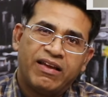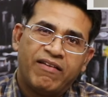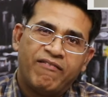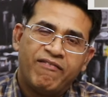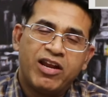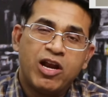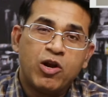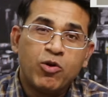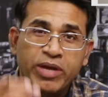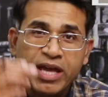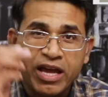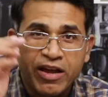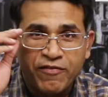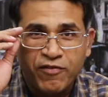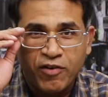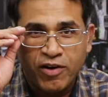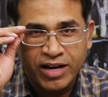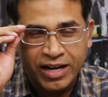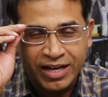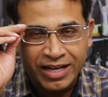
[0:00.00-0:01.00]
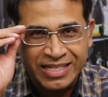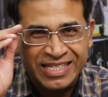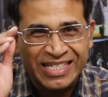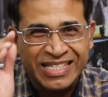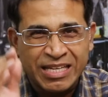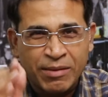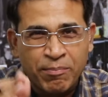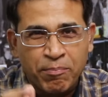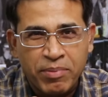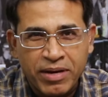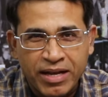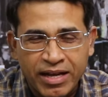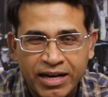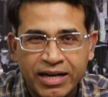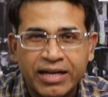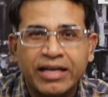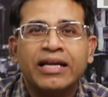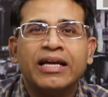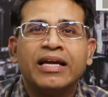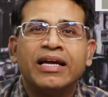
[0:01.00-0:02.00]
When you're looking for a
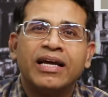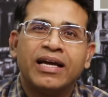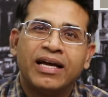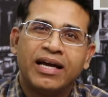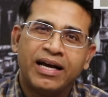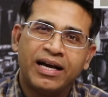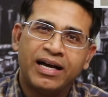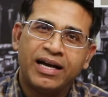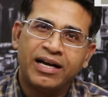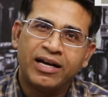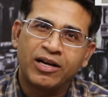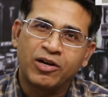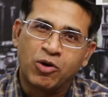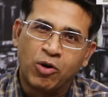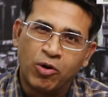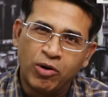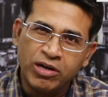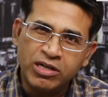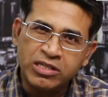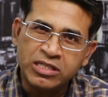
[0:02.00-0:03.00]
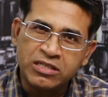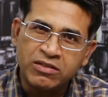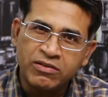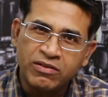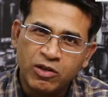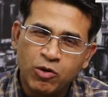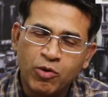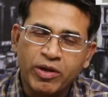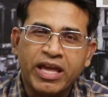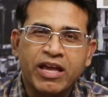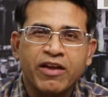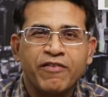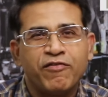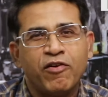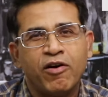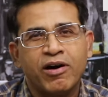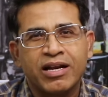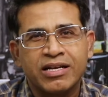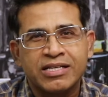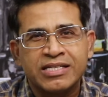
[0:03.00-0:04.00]
simpler goals, looking
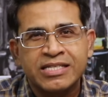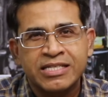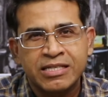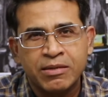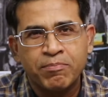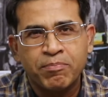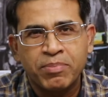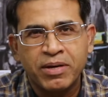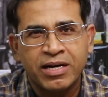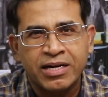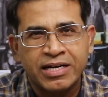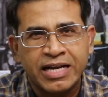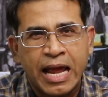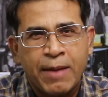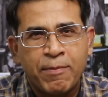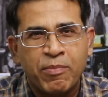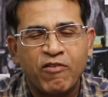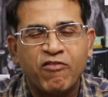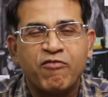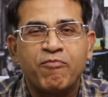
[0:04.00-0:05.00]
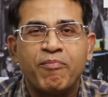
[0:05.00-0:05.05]
for a simpler type of